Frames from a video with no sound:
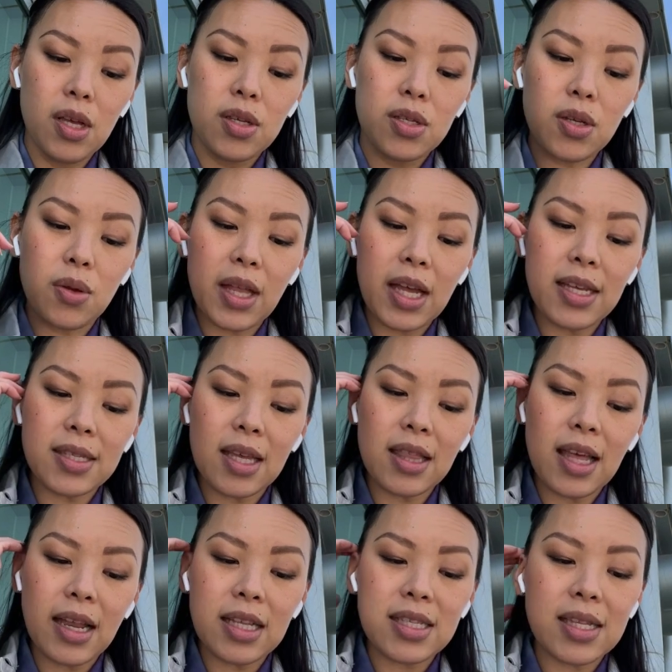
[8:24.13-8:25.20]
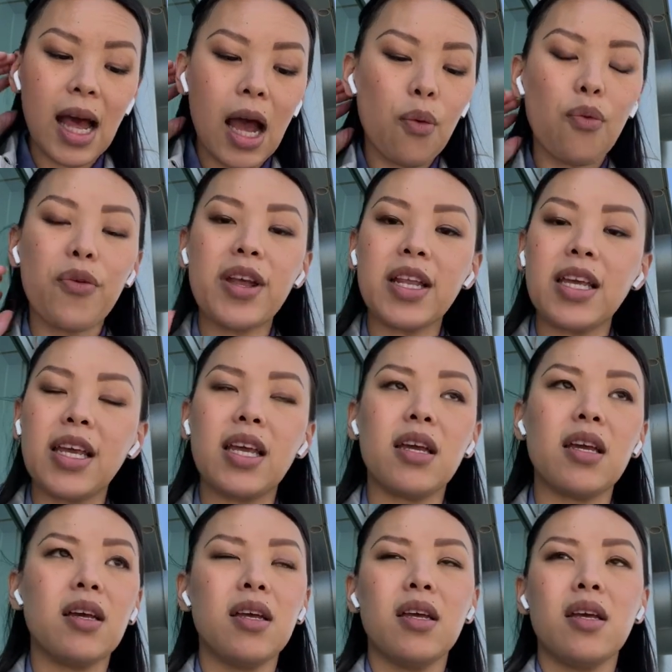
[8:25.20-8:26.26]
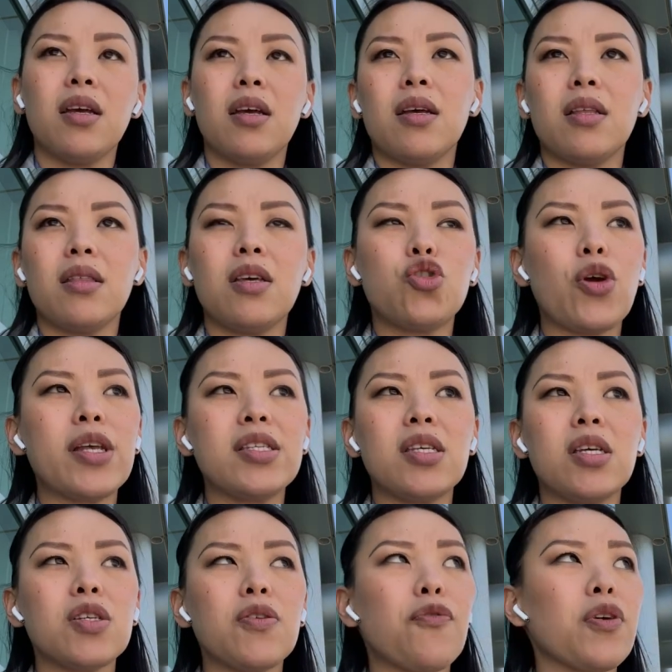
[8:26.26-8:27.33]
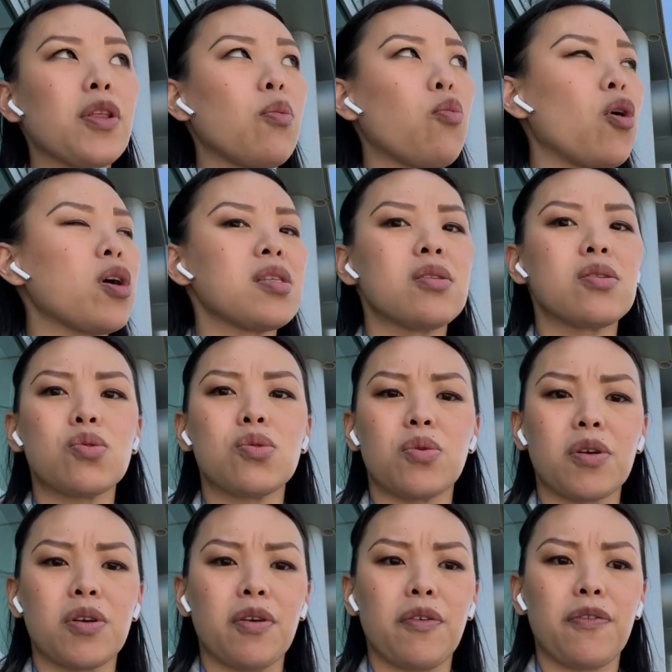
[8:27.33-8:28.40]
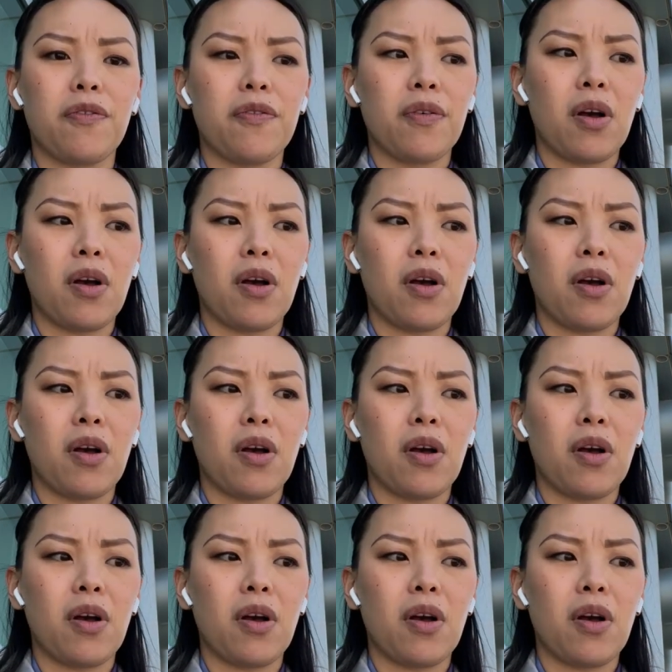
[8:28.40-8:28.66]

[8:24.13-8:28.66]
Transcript: So they said that it's not really, the transition for them wasn't sort of